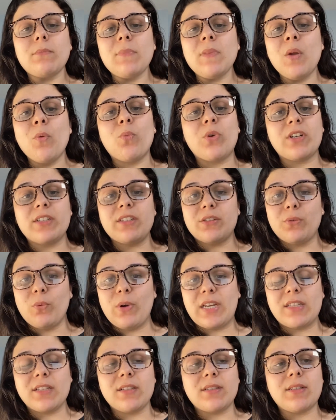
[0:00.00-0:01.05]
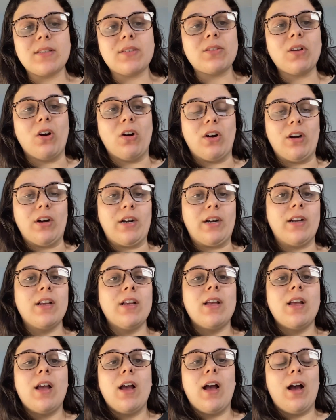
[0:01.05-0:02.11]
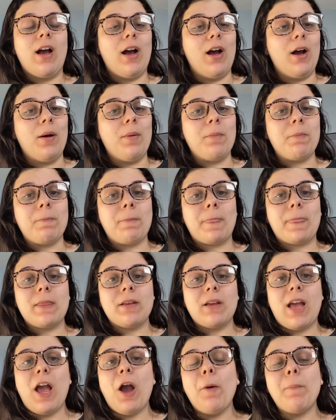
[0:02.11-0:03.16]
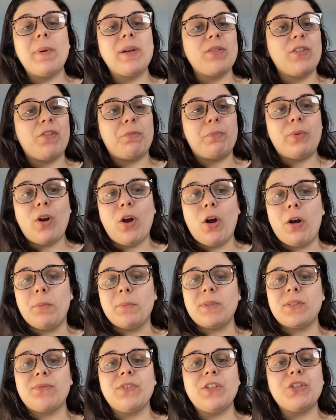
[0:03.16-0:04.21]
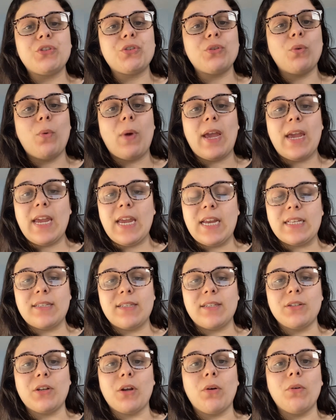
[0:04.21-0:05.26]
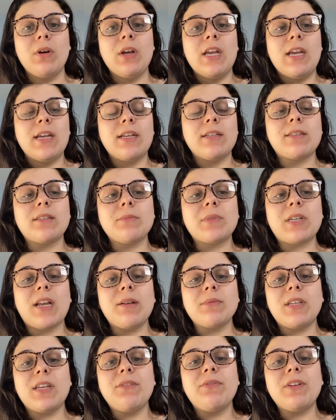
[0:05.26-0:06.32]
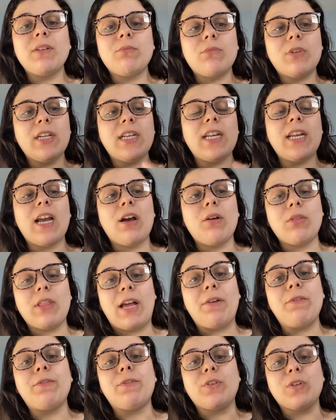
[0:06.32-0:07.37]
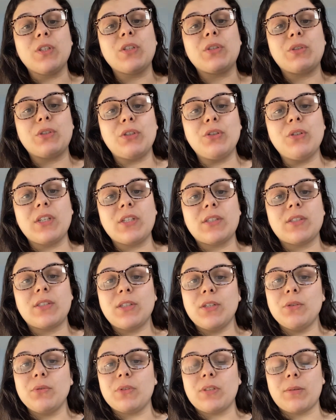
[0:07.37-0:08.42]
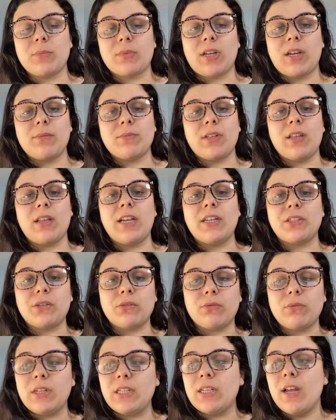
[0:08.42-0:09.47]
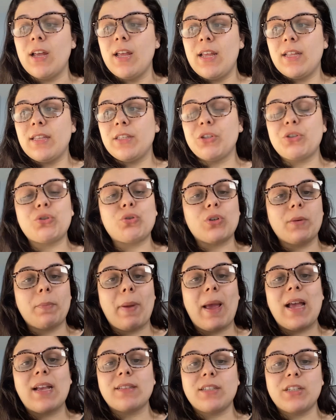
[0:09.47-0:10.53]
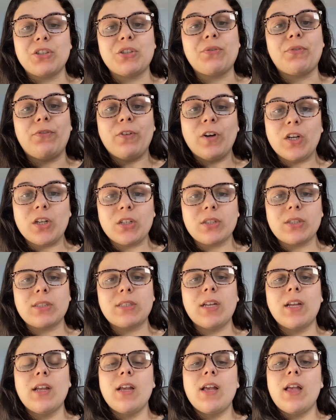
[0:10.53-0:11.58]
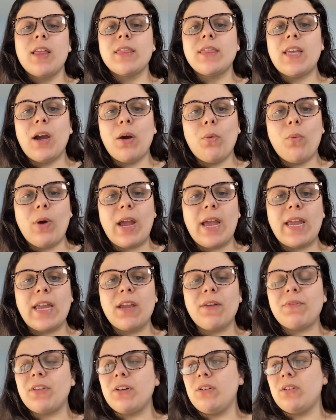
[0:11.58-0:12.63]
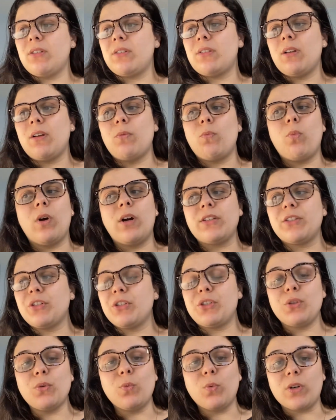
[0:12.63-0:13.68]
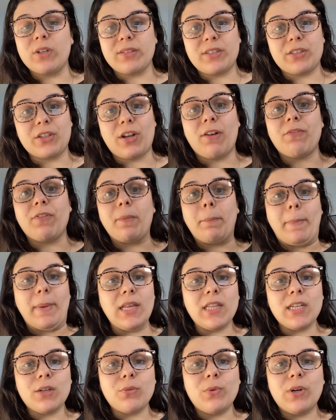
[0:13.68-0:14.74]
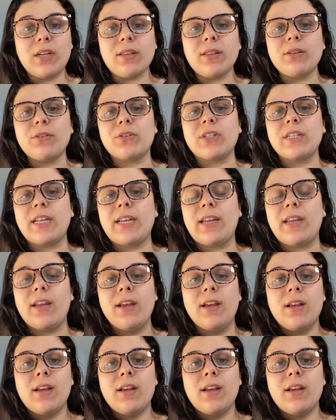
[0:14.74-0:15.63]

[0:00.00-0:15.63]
where their weaknesses are. helping with prompts, visual aids, and sometimes even reading out loud for the students too. Sometimes I like to read the short passage first. That way, if there's one or two words they're not familiar with, or they